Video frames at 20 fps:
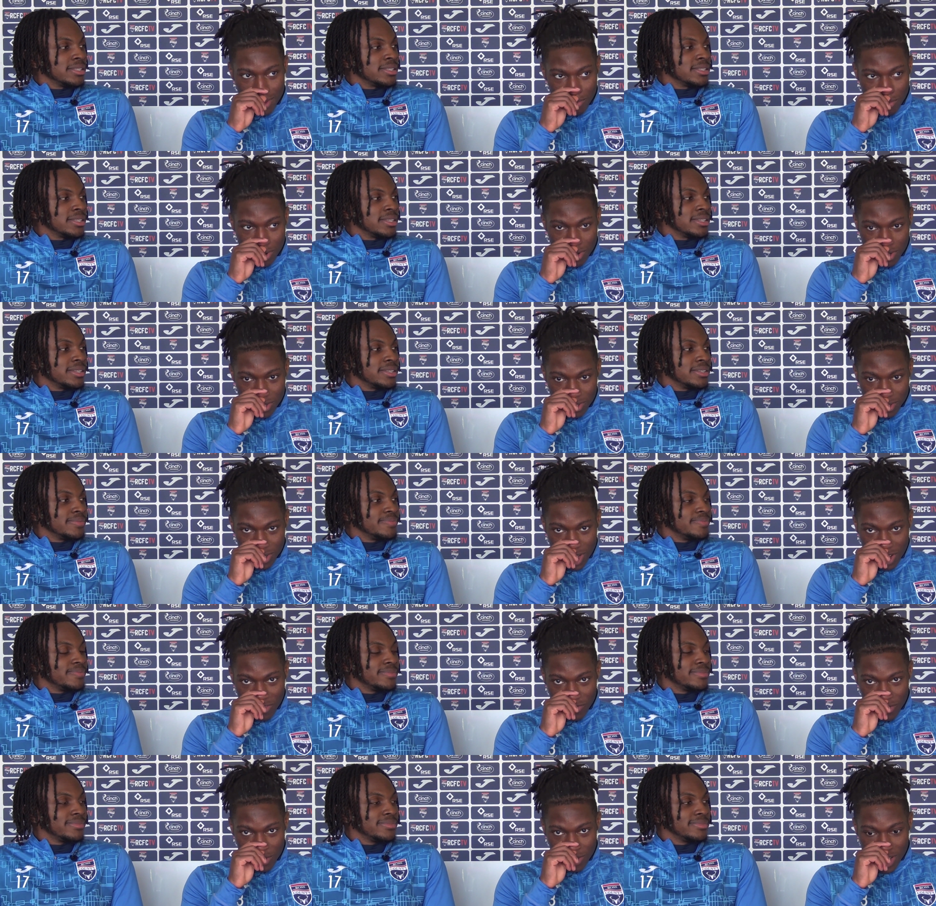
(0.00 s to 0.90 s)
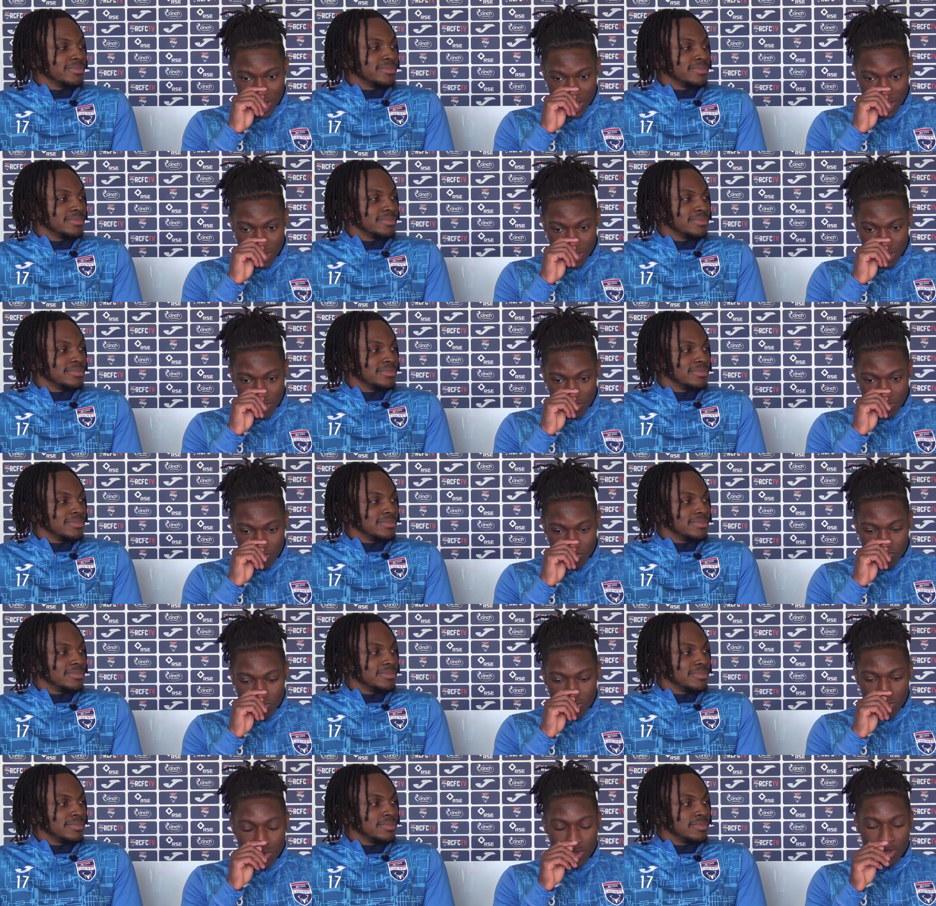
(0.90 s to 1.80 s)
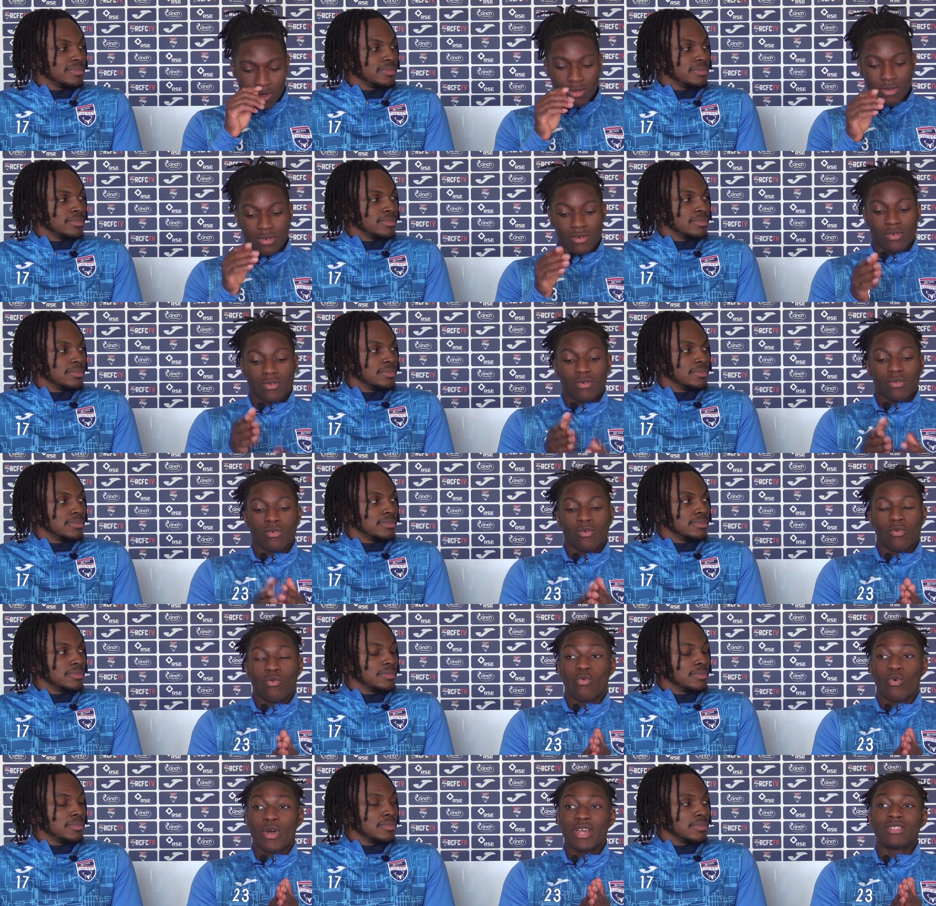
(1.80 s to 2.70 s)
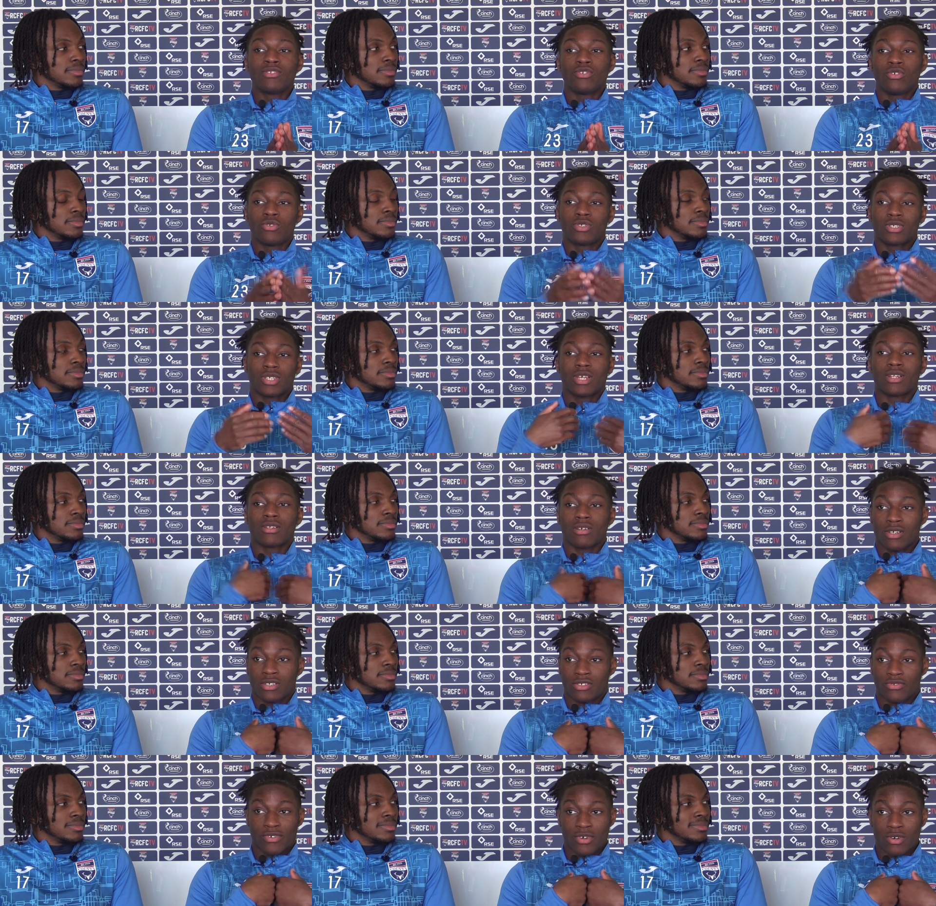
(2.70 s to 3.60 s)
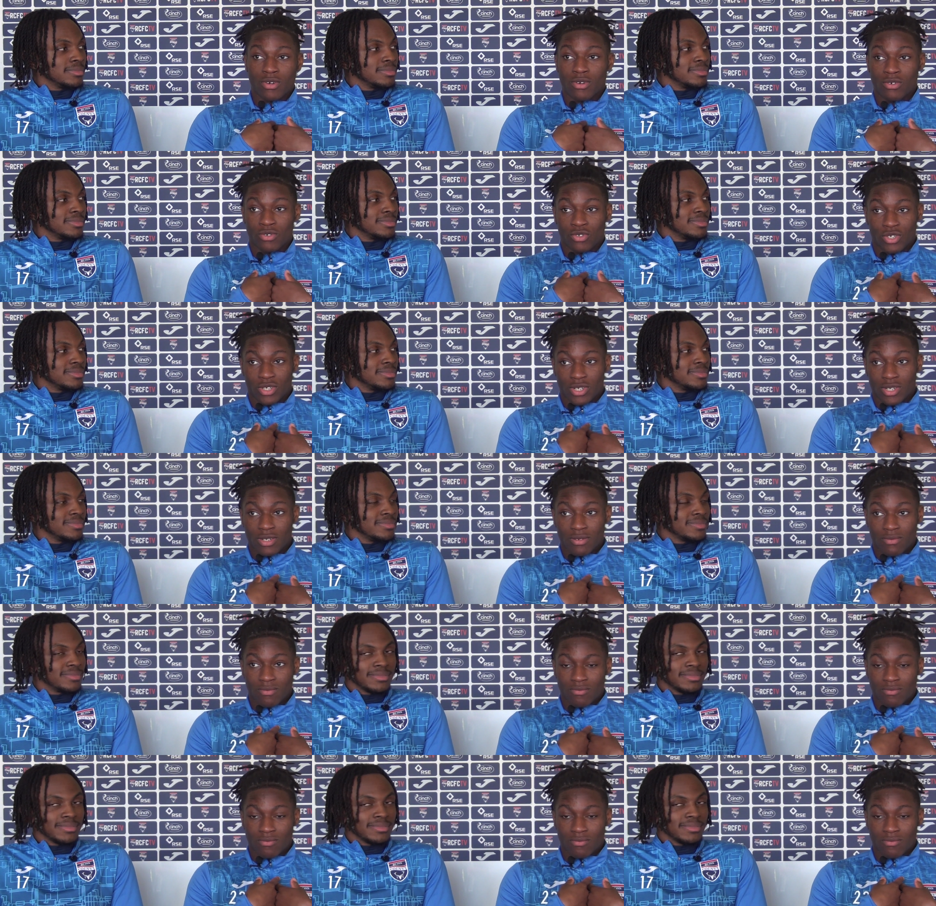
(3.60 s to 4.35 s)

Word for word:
Speaker 1: So, because I feel like when you sent us photos, yeah,